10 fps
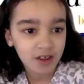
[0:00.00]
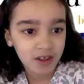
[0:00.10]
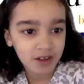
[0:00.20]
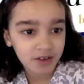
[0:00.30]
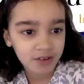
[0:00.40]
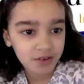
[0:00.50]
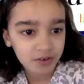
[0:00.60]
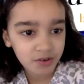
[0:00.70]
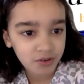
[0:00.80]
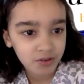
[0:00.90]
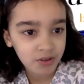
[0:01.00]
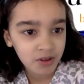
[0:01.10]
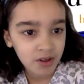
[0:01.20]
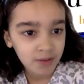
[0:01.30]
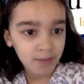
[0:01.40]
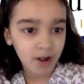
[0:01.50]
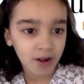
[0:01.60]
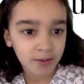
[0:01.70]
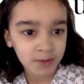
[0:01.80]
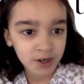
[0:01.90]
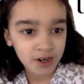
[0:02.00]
Andrew Malmer.